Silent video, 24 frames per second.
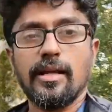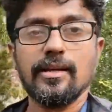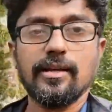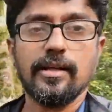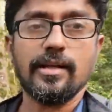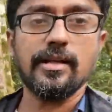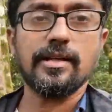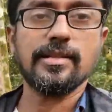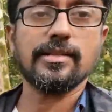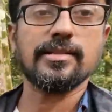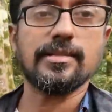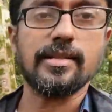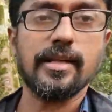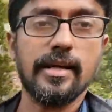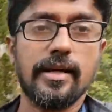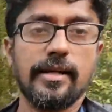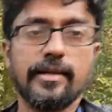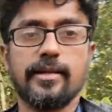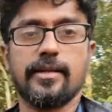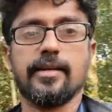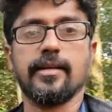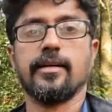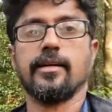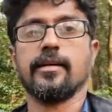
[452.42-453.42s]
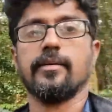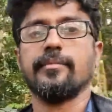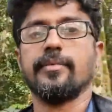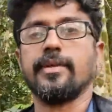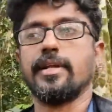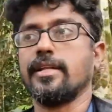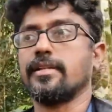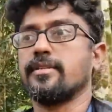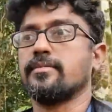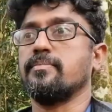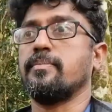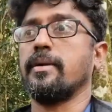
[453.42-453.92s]
is that uh,
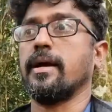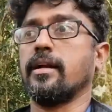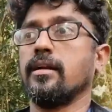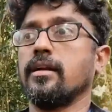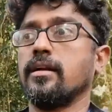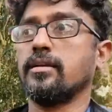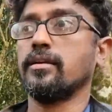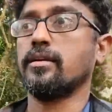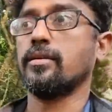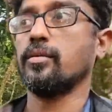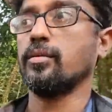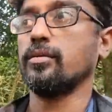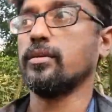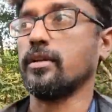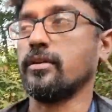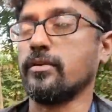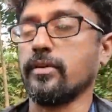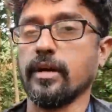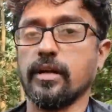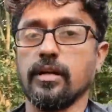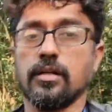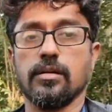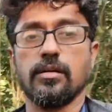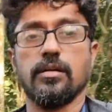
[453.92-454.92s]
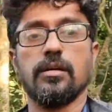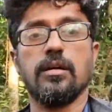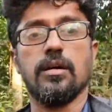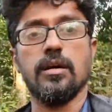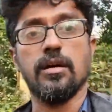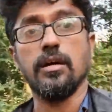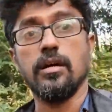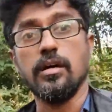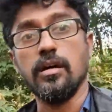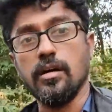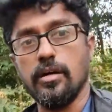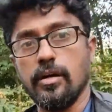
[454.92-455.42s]
it's better to do the trek
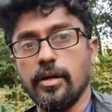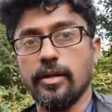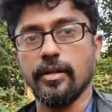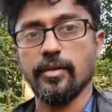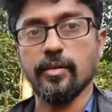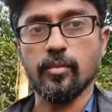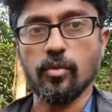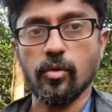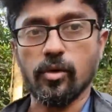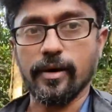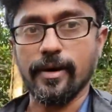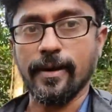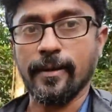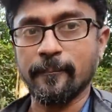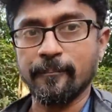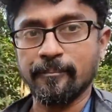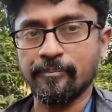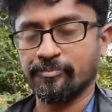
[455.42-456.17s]
early in the morning,